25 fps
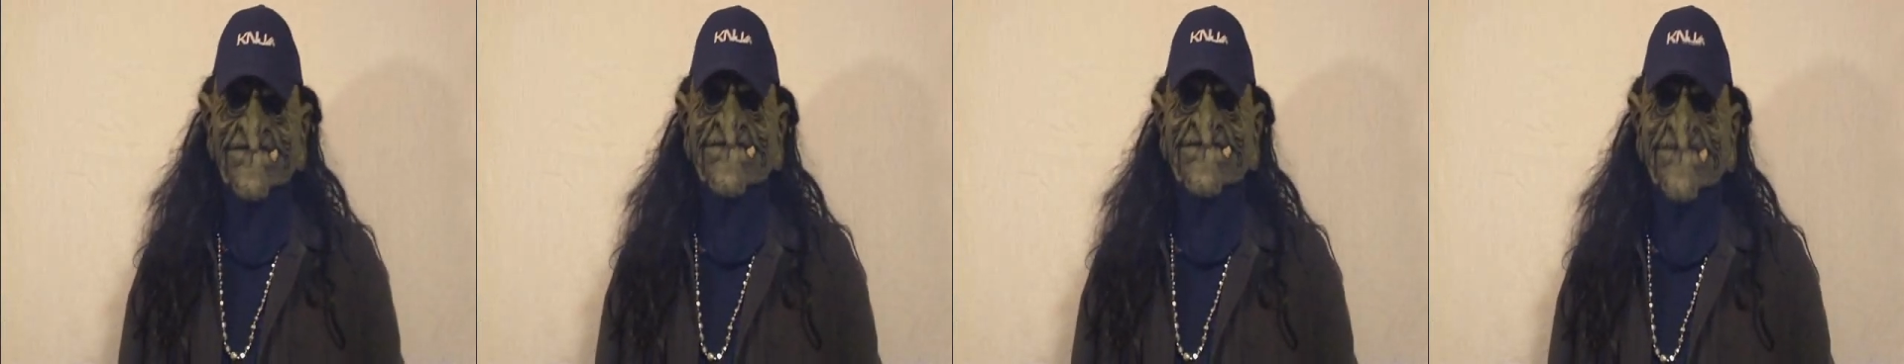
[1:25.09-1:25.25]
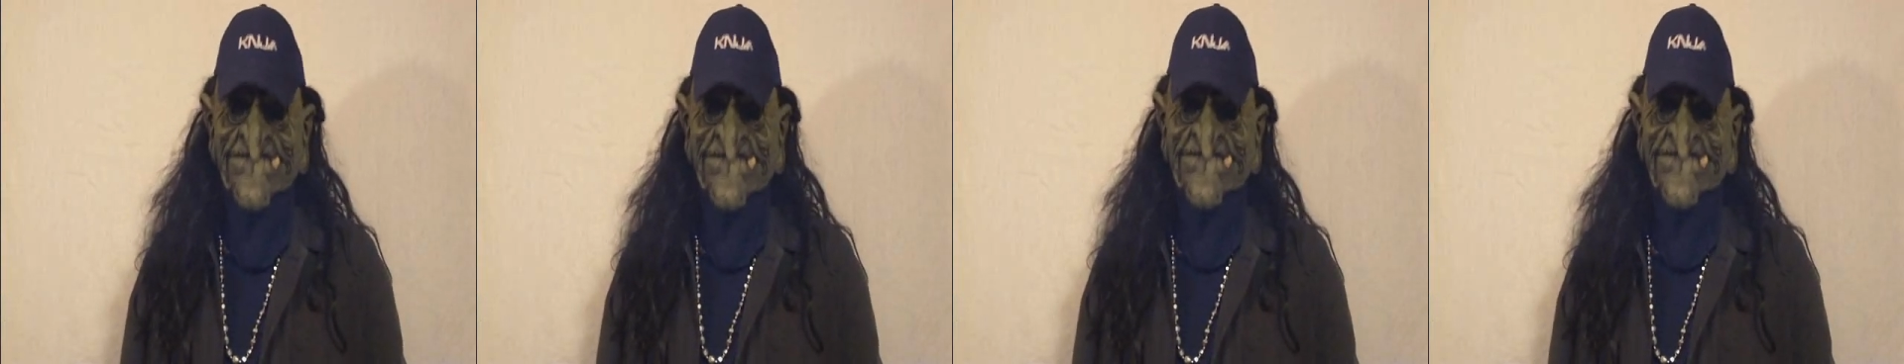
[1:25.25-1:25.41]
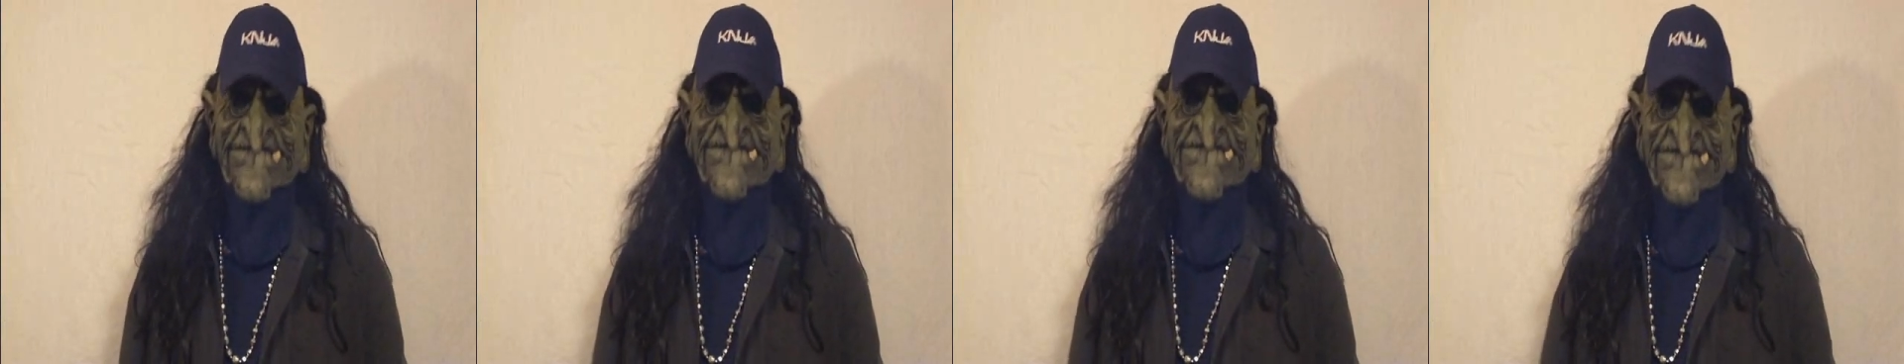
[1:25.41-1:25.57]

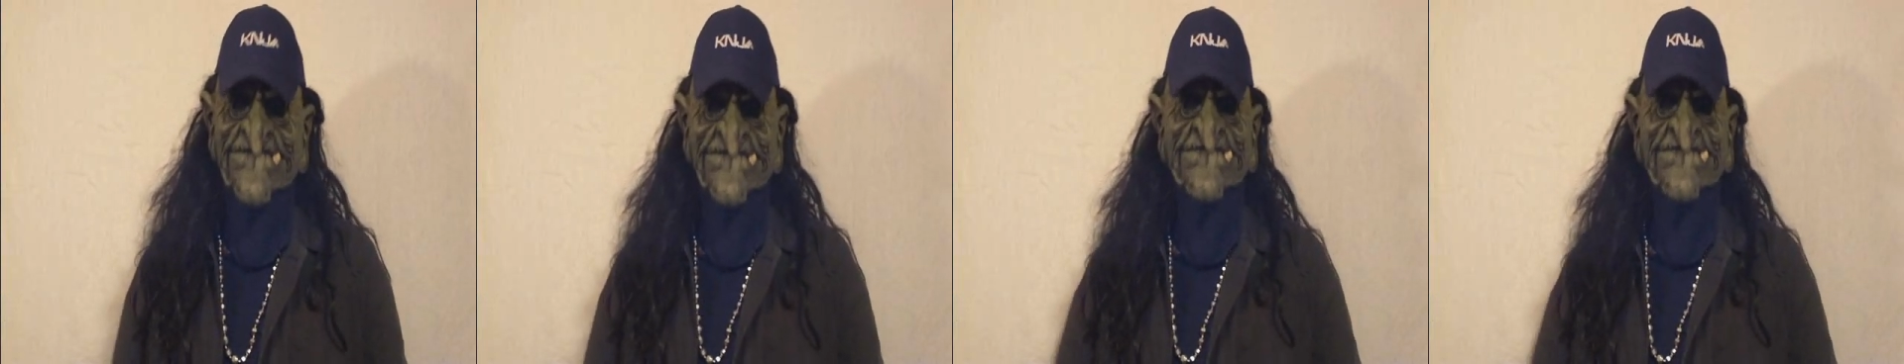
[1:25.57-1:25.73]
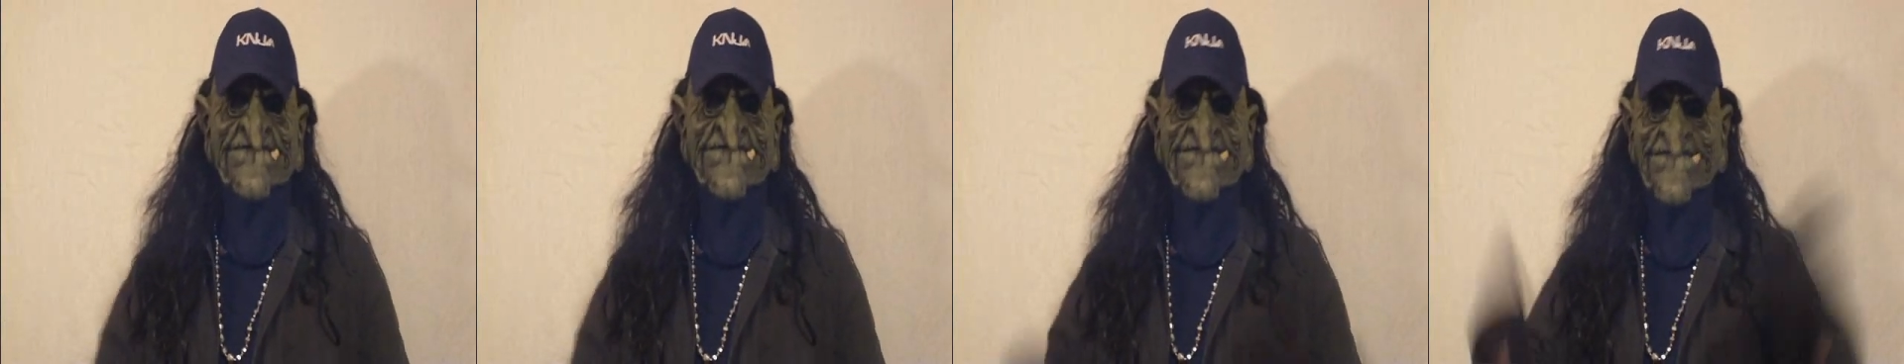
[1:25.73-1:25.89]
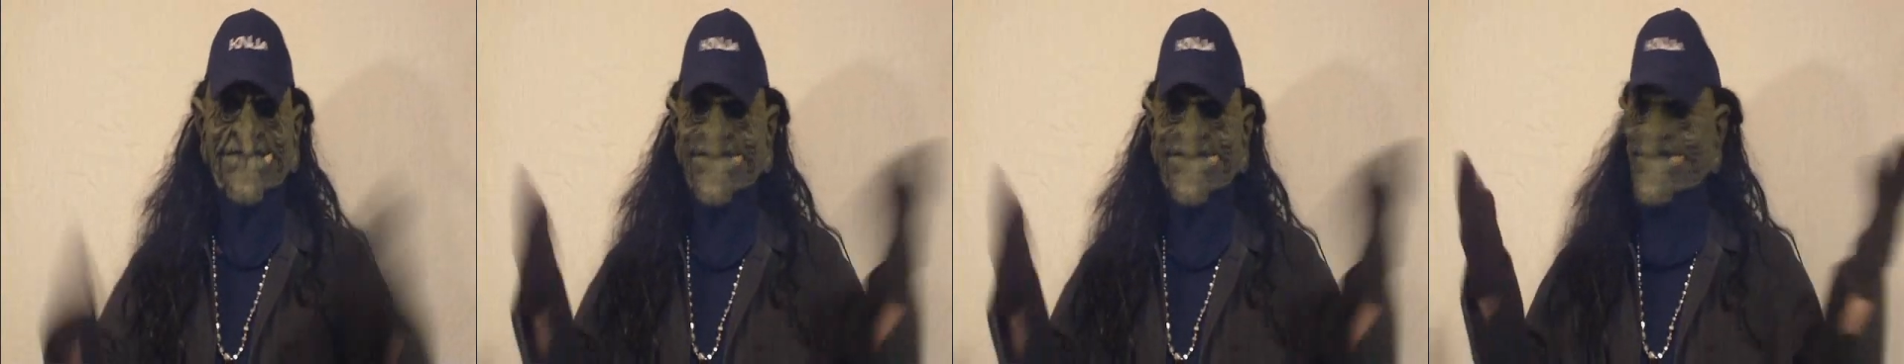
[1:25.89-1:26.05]
always
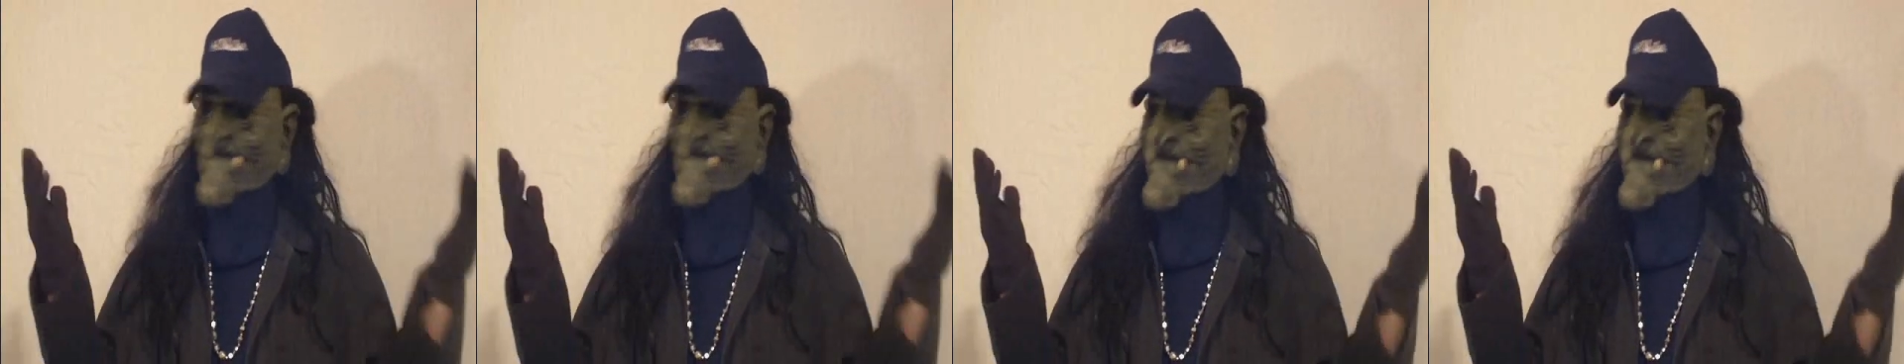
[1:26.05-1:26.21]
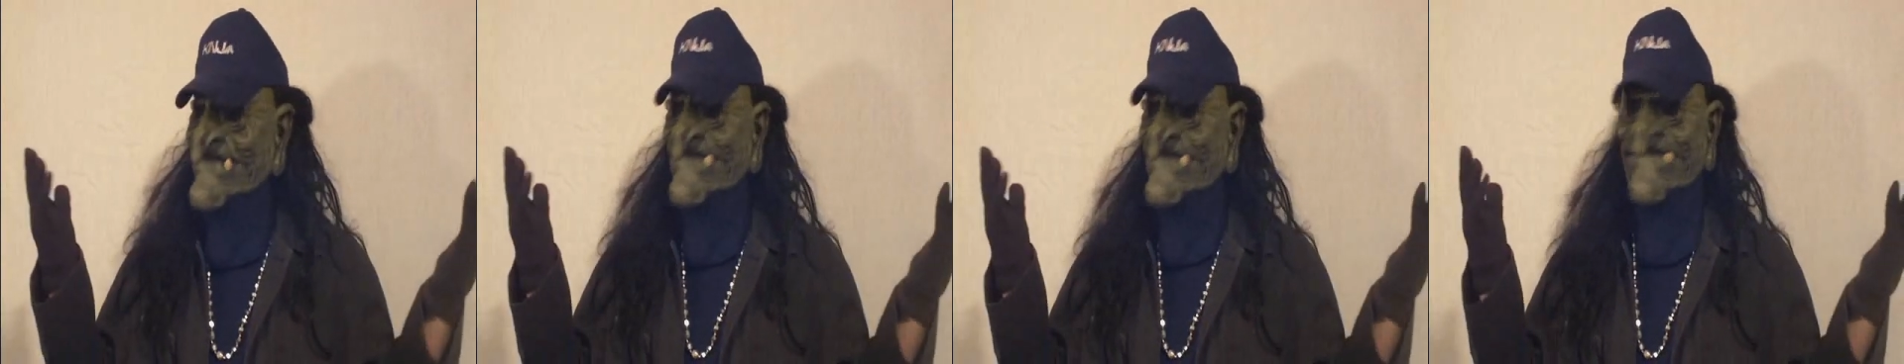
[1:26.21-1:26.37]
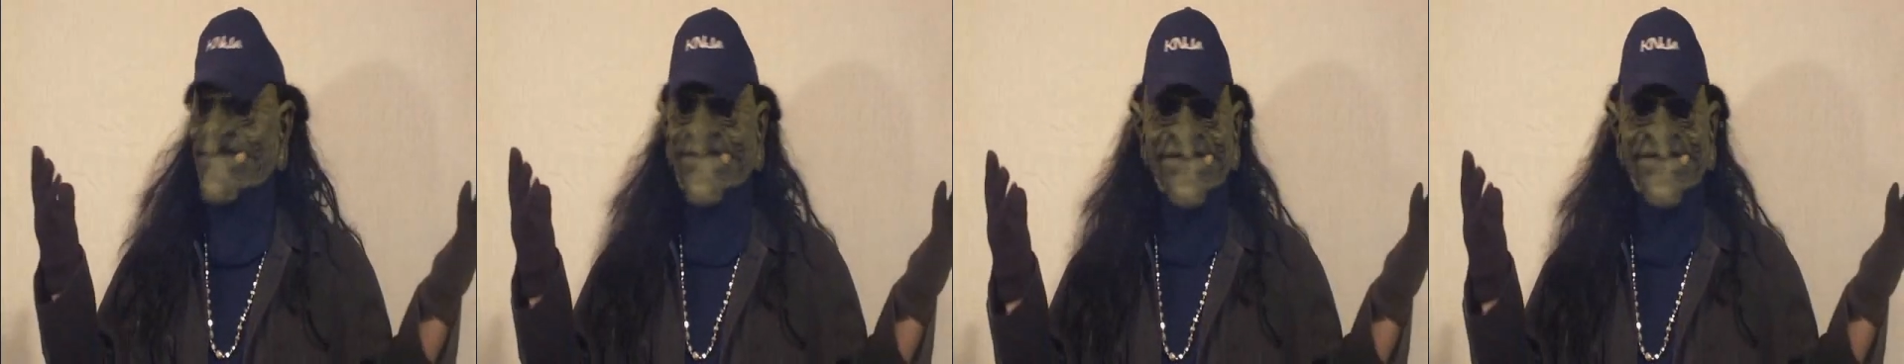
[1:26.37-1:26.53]
takes up for
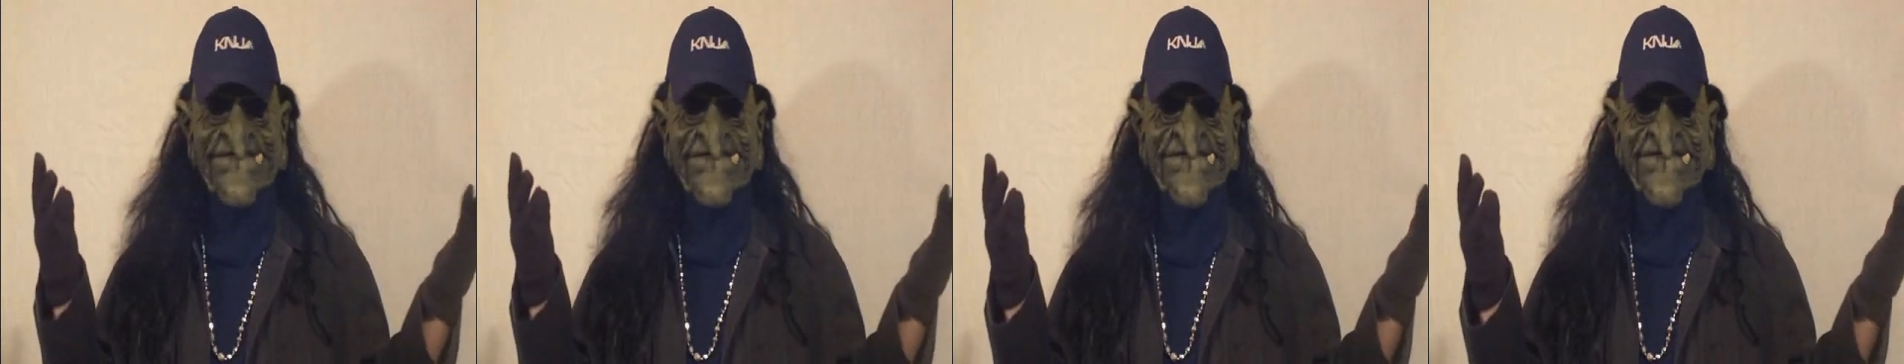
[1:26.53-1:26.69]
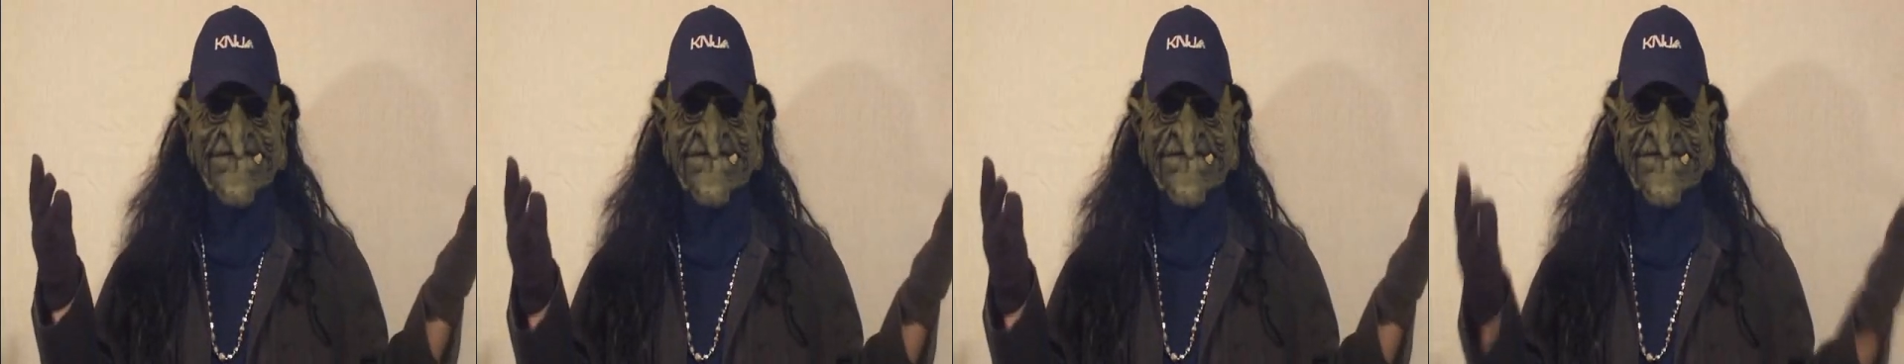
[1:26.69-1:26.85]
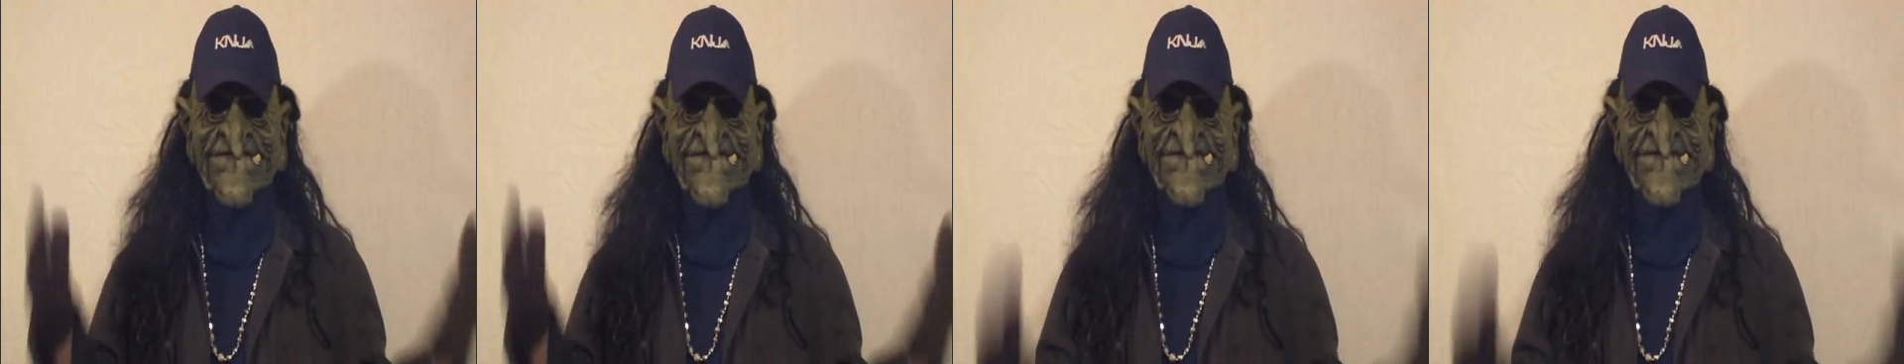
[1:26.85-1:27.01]
John
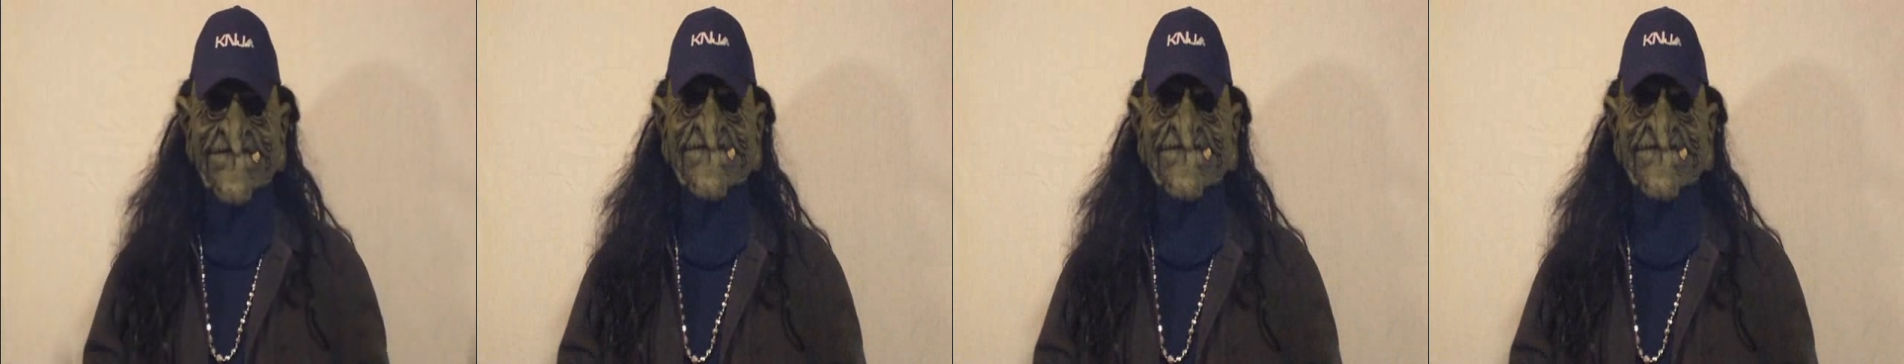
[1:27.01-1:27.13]
Cena.